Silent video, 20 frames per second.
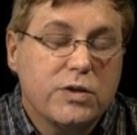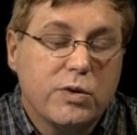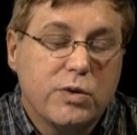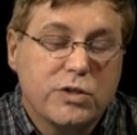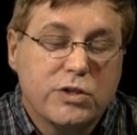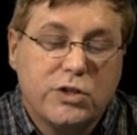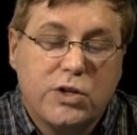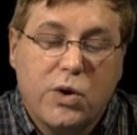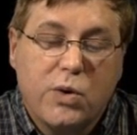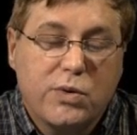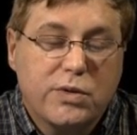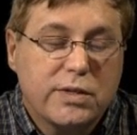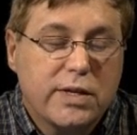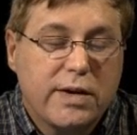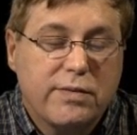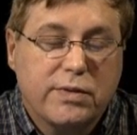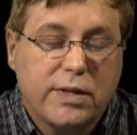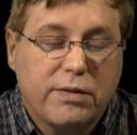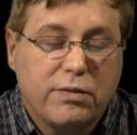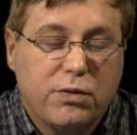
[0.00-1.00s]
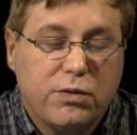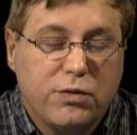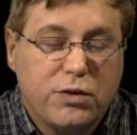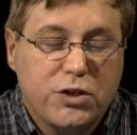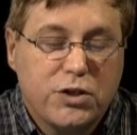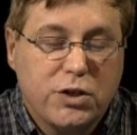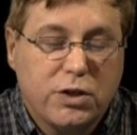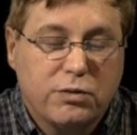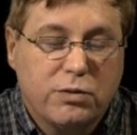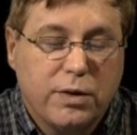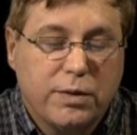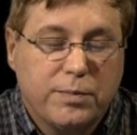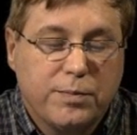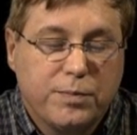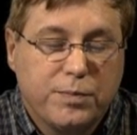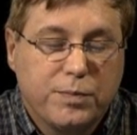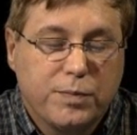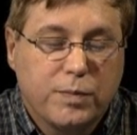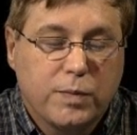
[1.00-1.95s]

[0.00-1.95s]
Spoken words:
there is no safe level for children.